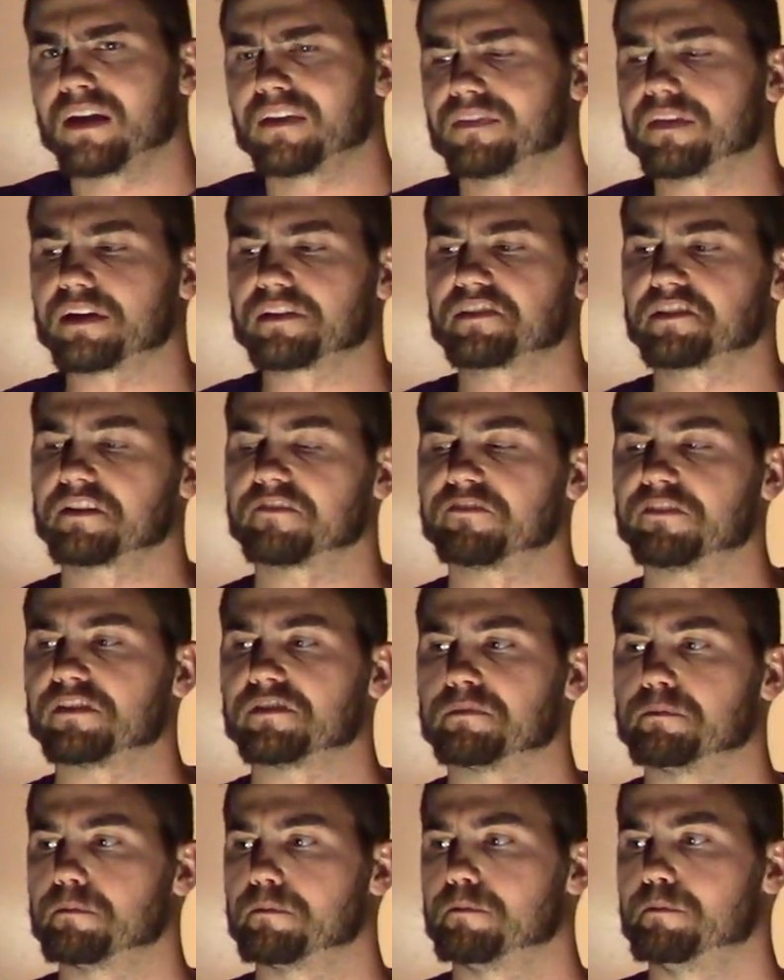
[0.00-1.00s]
That stuff
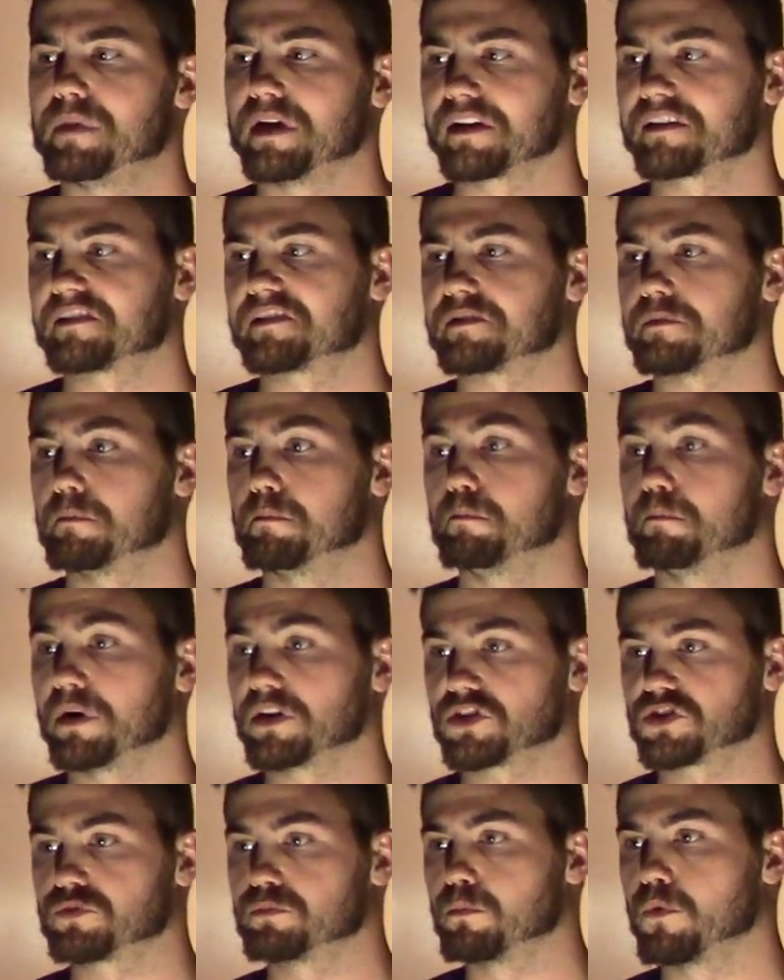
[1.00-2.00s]
is mixed
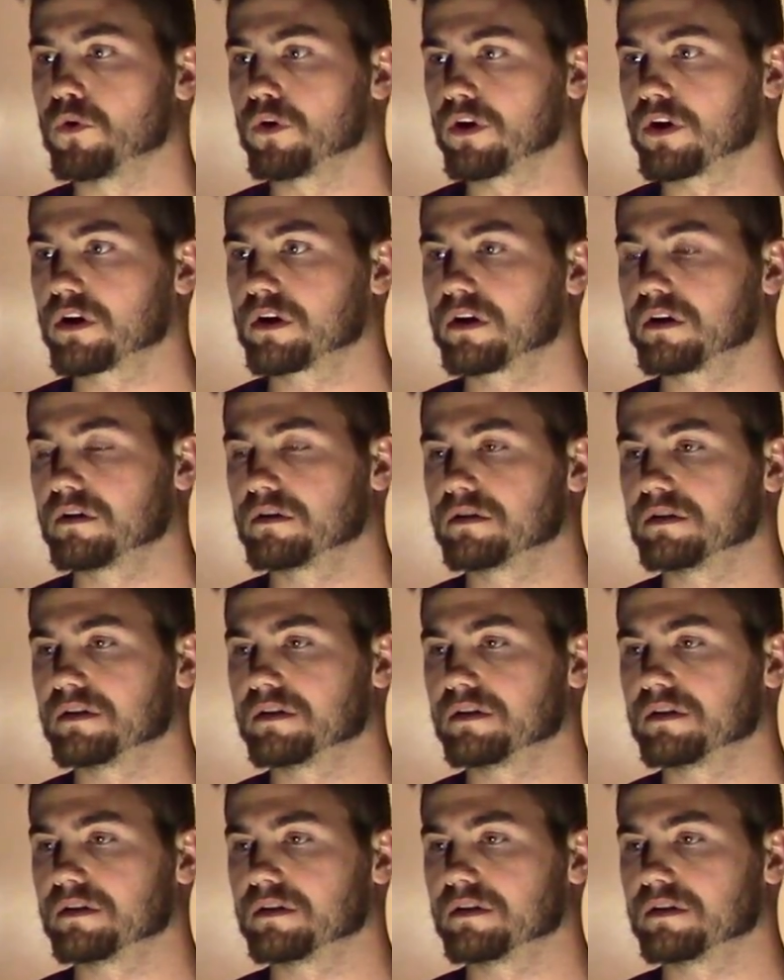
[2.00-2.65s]
much more